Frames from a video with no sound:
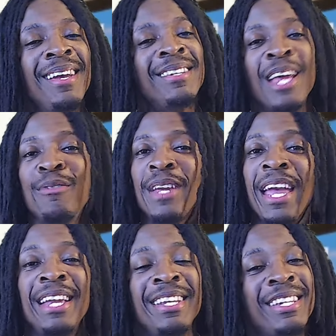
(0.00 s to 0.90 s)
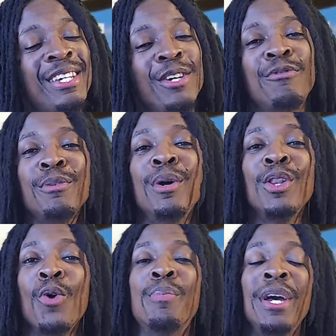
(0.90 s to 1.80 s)
Devin Haney and Teofimo
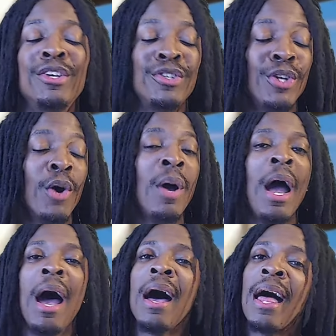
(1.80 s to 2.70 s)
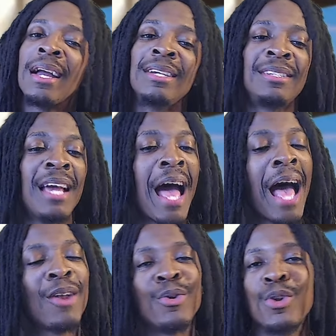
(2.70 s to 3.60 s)
Lopez, you know, like I said, I
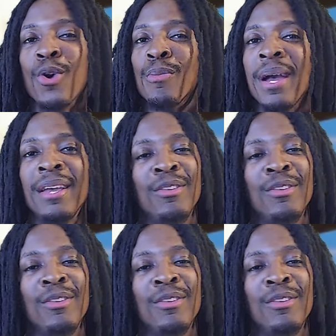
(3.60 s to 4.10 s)
don't know, man.